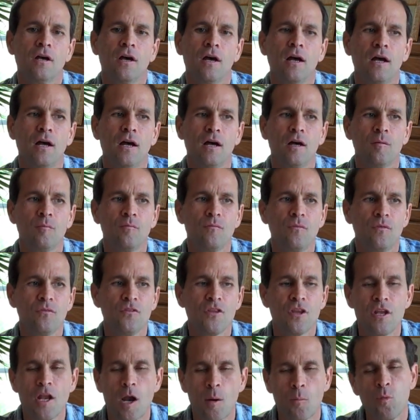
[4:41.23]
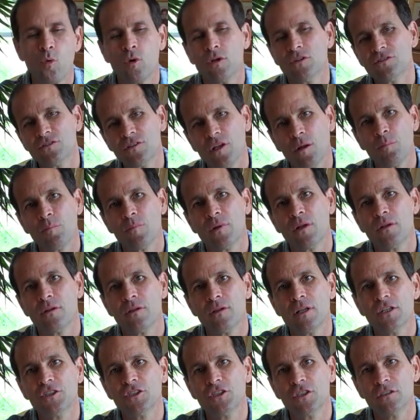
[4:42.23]
the number one supplement
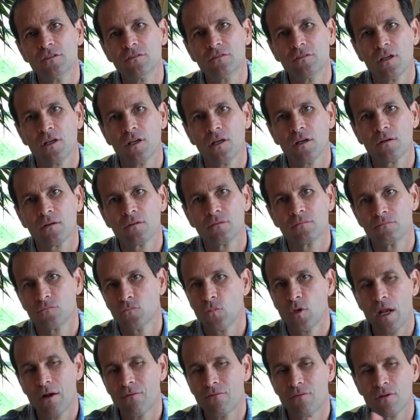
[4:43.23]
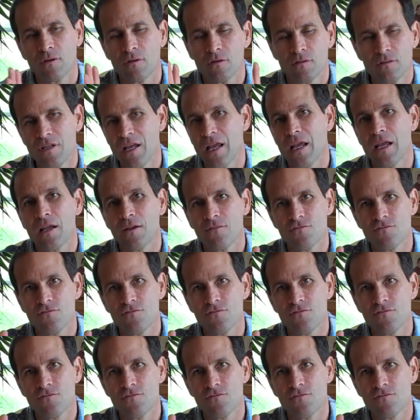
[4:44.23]
that she's would ever take.